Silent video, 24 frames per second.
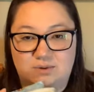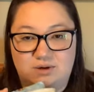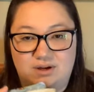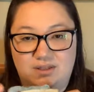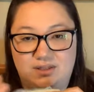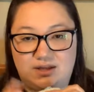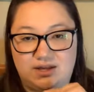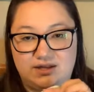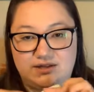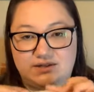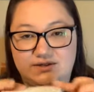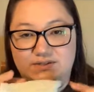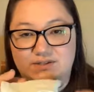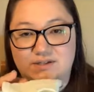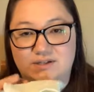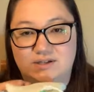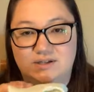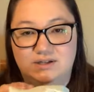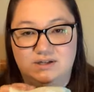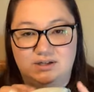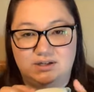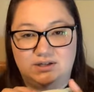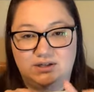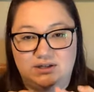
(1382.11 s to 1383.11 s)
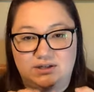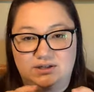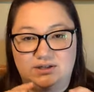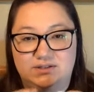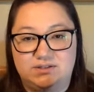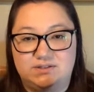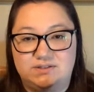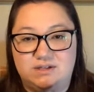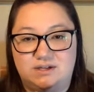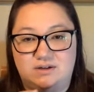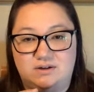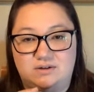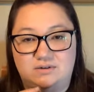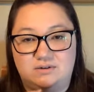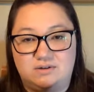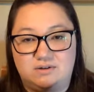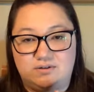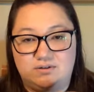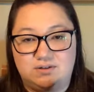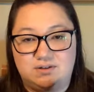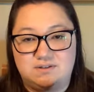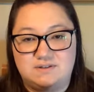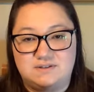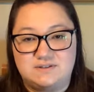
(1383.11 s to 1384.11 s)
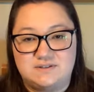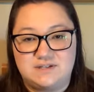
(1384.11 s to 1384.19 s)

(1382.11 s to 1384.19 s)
or this. So you can